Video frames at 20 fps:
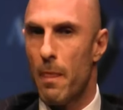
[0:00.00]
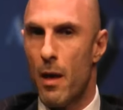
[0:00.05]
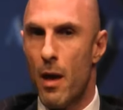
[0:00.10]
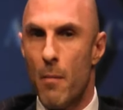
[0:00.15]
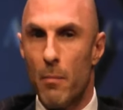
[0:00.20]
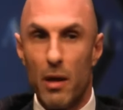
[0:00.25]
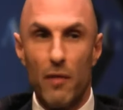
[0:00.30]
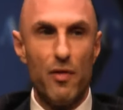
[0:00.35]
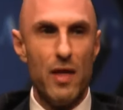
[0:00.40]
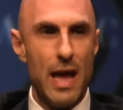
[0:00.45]

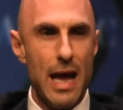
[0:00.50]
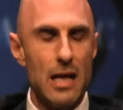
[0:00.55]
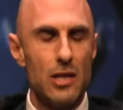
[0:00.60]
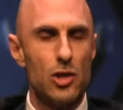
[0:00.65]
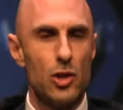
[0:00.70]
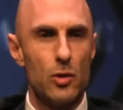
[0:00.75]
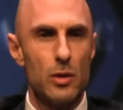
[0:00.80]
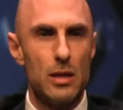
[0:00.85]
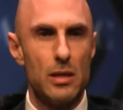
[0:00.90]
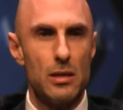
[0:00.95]
But if the
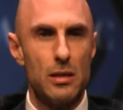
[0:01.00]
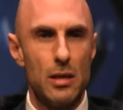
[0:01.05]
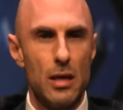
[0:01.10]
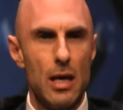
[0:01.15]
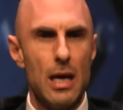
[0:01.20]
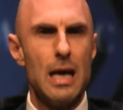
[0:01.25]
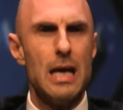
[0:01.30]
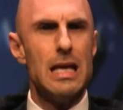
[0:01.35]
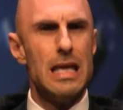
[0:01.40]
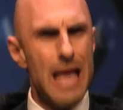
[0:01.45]
answer is
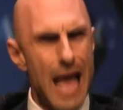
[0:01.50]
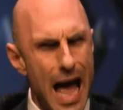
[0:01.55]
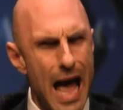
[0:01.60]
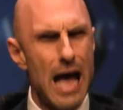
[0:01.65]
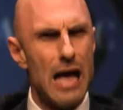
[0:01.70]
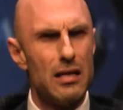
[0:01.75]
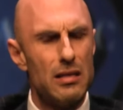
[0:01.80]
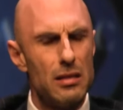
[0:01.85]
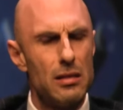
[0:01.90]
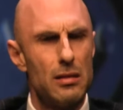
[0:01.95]

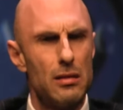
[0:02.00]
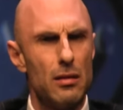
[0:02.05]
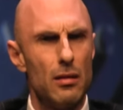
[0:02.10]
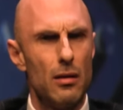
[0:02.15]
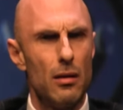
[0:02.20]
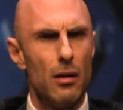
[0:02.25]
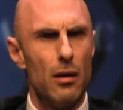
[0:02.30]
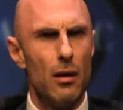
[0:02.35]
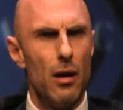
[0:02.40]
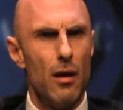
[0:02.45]
yes,
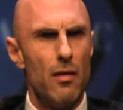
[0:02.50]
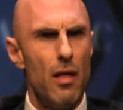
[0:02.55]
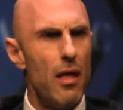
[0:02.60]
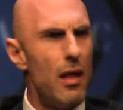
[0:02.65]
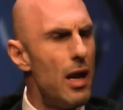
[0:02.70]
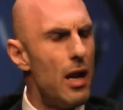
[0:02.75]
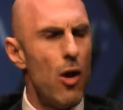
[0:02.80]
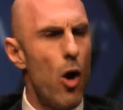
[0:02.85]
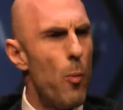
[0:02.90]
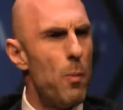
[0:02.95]
then
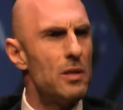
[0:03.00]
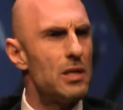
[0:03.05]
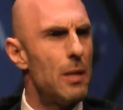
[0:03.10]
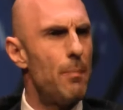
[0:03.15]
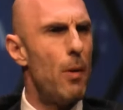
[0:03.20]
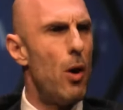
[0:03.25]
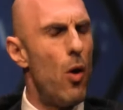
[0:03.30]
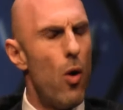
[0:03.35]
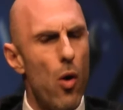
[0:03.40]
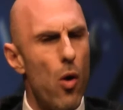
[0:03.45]
it opens up
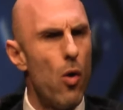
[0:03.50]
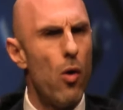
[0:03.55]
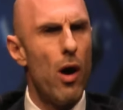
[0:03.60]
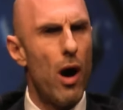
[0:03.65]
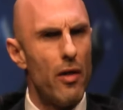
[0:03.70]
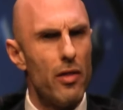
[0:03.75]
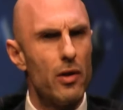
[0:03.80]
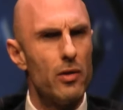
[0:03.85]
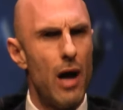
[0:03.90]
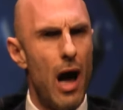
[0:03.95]
a whole
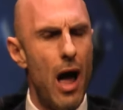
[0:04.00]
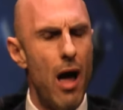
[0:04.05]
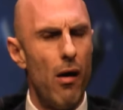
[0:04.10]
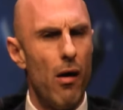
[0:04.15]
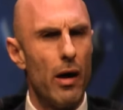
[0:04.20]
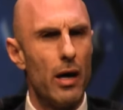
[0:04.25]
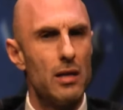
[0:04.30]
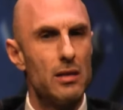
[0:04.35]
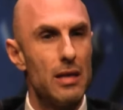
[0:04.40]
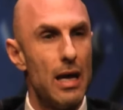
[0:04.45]
other
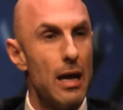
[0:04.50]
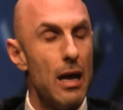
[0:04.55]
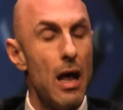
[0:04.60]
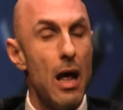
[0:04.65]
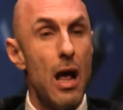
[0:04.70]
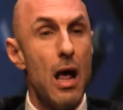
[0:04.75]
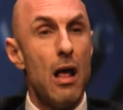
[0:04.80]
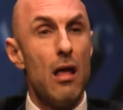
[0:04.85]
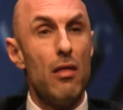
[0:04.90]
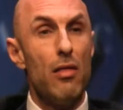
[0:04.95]
dialogue and say,
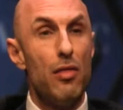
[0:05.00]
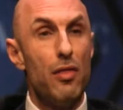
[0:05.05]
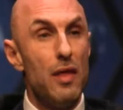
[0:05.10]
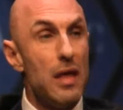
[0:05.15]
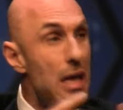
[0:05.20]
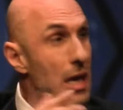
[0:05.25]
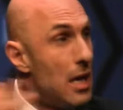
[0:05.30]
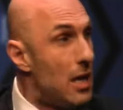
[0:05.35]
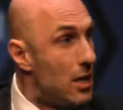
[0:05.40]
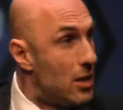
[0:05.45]

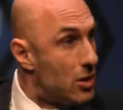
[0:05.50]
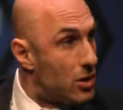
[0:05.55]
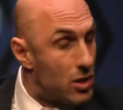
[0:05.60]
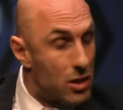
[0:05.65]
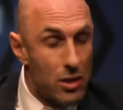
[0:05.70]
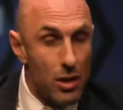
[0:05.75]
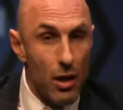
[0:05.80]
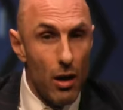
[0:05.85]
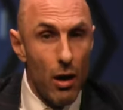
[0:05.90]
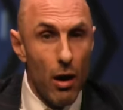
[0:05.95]

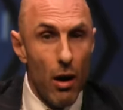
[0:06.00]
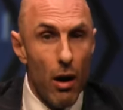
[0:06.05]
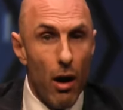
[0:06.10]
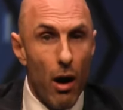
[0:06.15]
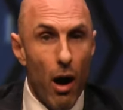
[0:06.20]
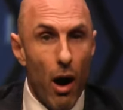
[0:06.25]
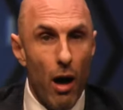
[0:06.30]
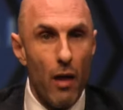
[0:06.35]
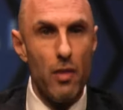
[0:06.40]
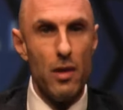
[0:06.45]
these
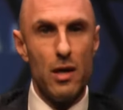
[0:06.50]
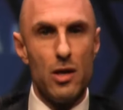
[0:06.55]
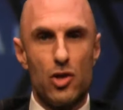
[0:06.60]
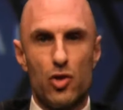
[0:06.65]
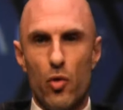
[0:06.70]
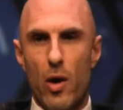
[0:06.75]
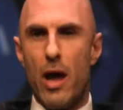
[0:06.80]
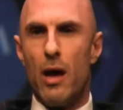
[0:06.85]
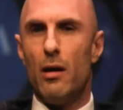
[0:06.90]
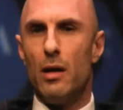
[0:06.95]
are the
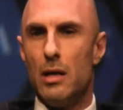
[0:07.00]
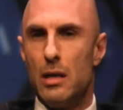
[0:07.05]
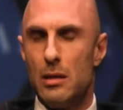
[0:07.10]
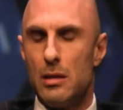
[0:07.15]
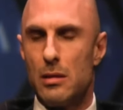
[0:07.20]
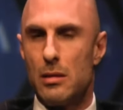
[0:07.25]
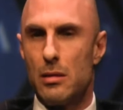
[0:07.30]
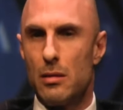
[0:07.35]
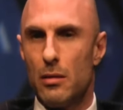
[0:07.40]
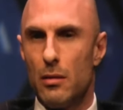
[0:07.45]

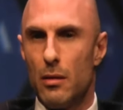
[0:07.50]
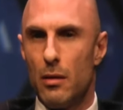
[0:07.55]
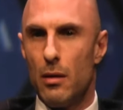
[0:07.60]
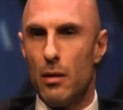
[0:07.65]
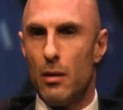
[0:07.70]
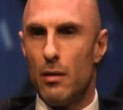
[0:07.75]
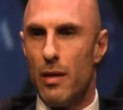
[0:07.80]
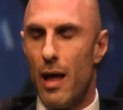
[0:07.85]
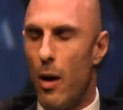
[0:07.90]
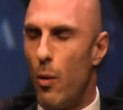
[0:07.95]
Israelis
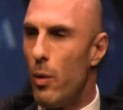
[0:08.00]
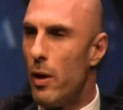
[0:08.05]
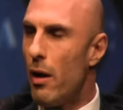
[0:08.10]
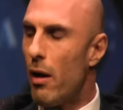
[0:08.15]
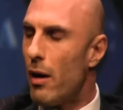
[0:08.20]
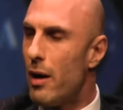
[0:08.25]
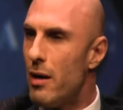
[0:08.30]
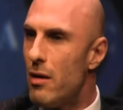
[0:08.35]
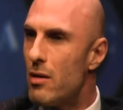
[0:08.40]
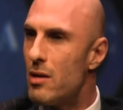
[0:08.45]
that we are
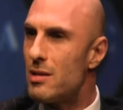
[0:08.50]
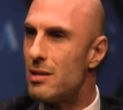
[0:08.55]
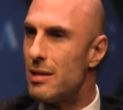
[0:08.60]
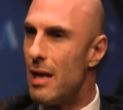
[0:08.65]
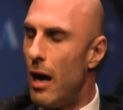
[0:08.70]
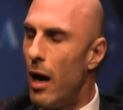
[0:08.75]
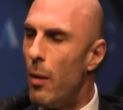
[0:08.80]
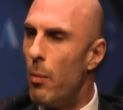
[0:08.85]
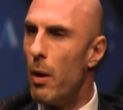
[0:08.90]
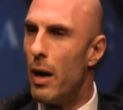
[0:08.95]
here to
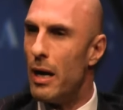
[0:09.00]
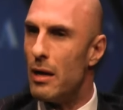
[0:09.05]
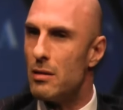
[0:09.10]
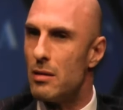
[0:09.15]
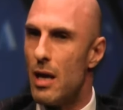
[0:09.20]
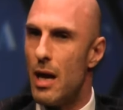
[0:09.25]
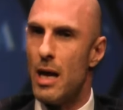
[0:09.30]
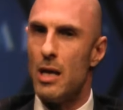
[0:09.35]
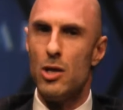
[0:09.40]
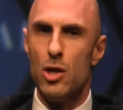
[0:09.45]
celebrate.
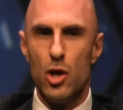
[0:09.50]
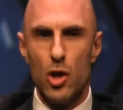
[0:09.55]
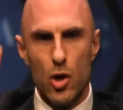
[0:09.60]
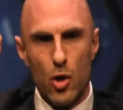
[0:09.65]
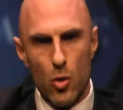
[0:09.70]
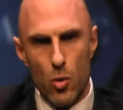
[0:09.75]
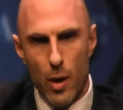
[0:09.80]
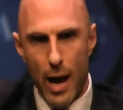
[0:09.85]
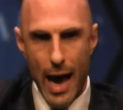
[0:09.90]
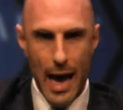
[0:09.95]
And
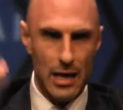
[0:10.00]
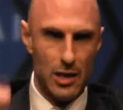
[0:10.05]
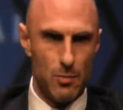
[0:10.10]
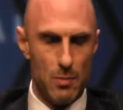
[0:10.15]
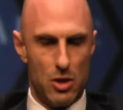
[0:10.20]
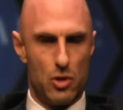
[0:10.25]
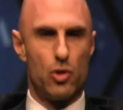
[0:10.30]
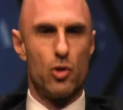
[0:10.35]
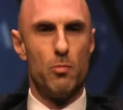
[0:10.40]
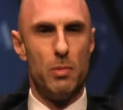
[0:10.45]
you, as
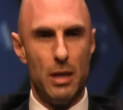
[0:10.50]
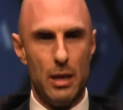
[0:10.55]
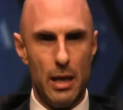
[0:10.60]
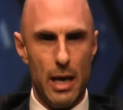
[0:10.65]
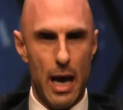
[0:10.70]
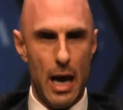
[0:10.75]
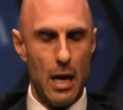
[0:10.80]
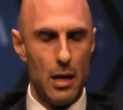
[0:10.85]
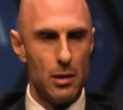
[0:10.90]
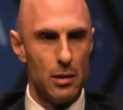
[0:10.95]
Mr.
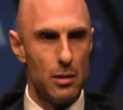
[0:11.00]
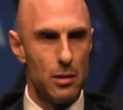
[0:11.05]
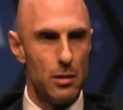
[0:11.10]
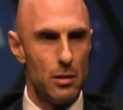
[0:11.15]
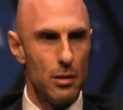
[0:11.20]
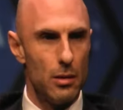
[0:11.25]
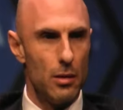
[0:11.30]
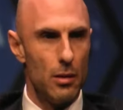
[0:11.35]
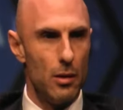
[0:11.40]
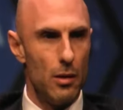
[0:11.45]
BDS,
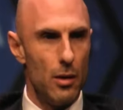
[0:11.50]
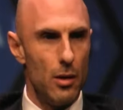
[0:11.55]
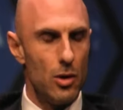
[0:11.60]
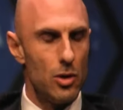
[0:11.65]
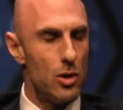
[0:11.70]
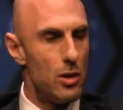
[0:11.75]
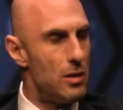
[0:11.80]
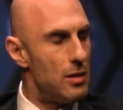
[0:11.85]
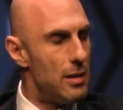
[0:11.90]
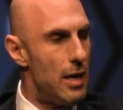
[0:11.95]

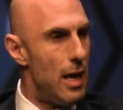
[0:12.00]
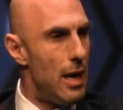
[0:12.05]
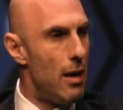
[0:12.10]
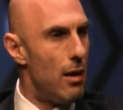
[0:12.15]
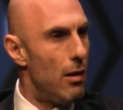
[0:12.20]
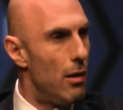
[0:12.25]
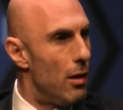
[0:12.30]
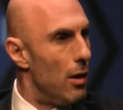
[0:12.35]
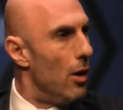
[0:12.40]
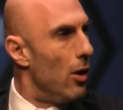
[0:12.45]
should say,
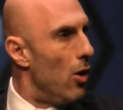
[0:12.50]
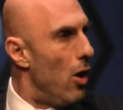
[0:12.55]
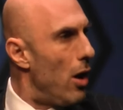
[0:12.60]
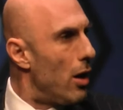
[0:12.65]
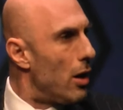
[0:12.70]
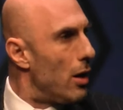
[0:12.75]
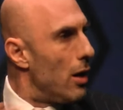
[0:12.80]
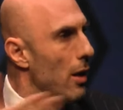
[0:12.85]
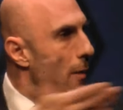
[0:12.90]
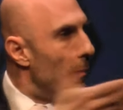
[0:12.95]

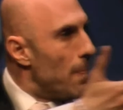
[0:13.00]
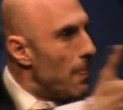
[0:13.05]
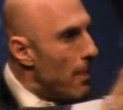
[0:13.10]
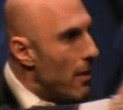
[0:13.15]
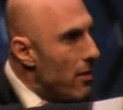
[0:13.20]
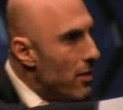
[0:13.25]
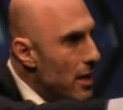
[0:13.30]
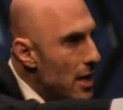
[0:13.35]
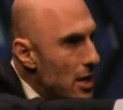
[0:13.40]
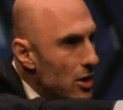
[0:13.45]
look,
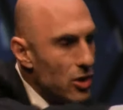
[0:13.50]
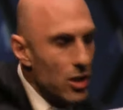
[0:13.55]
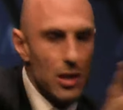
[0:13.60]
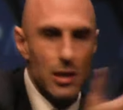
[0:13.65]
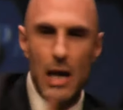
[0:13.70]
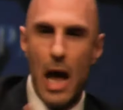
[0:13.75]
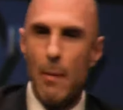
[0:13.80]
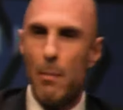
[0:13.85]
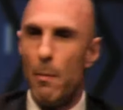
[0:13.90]
these are the type of